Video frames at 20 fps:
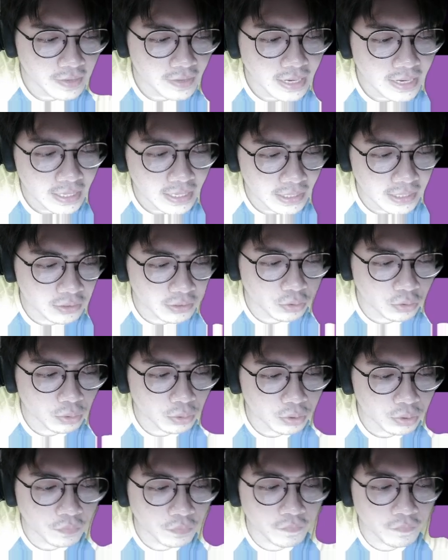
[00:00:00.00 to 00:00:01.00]
like it is
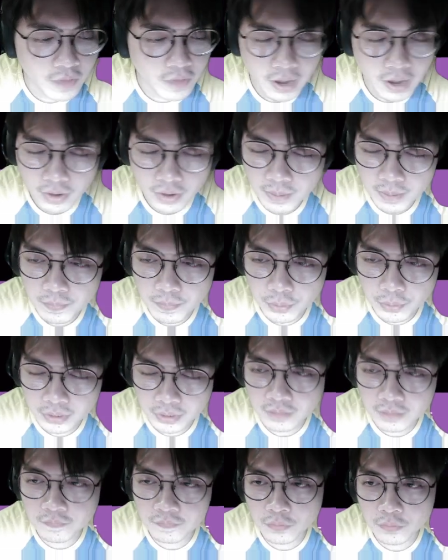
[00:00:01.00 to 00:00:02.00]
also very
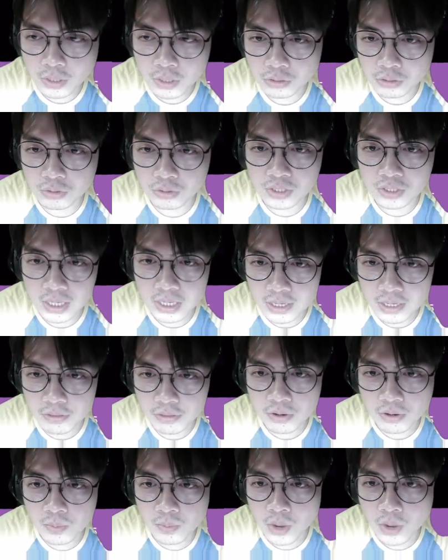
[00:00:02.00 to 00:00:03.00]
important for us to study
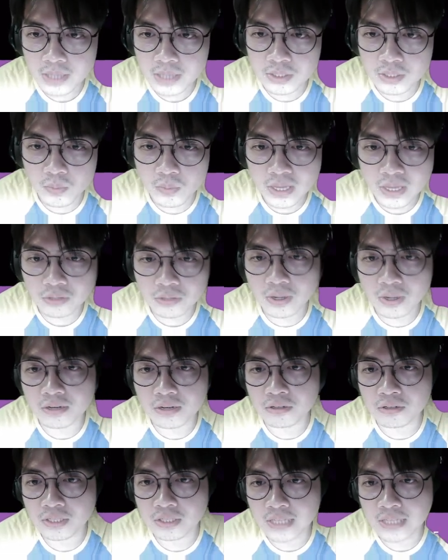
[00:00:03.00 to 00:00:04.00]
thermo as a way to
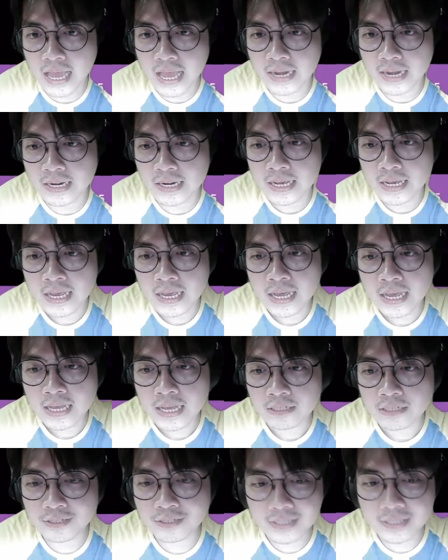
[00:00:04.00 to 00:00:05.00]
understand
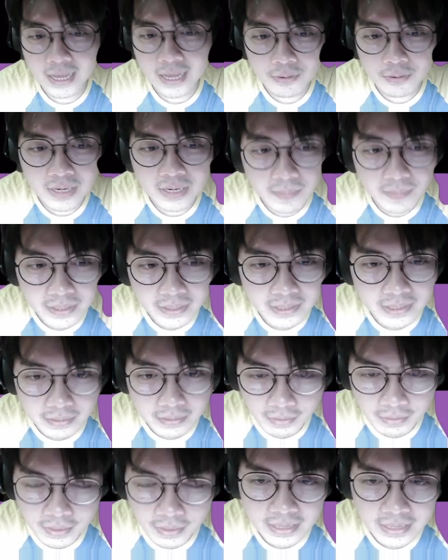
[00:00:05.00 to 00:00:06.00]
just how
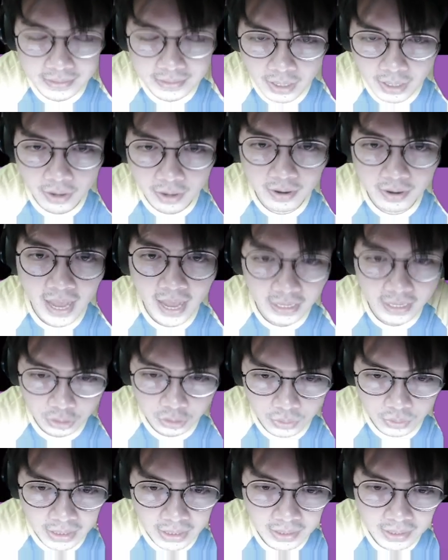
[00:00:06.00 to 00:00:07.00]
limited things are
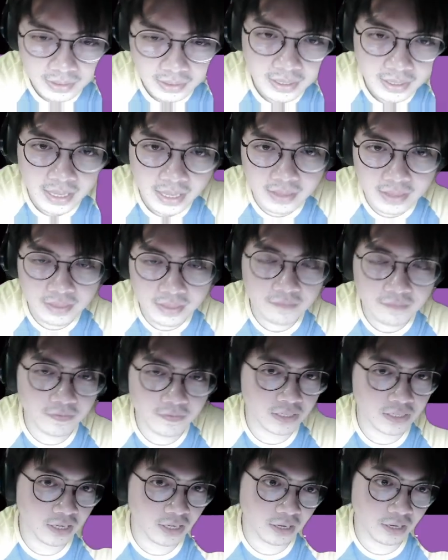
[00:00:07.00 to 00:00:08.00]
actually in the
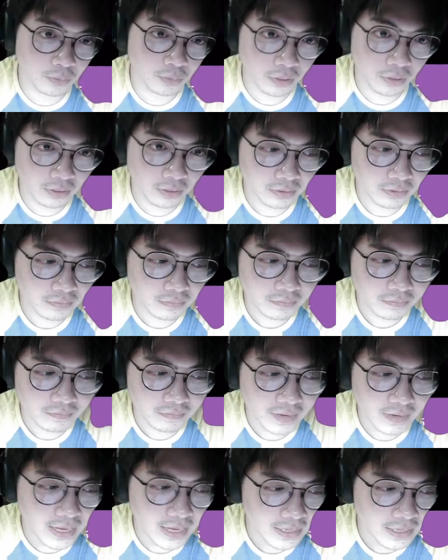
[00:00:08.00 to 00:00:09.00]
physical world,
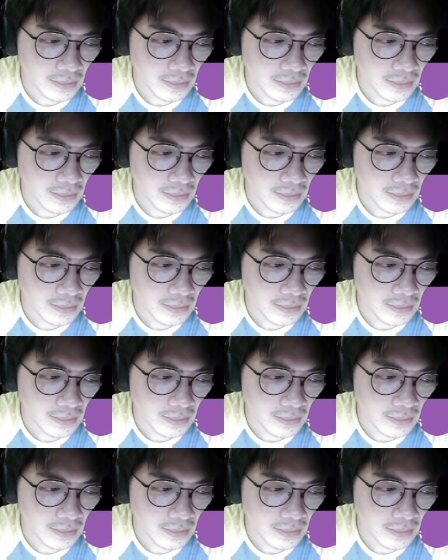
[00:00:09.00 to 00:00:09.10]
right?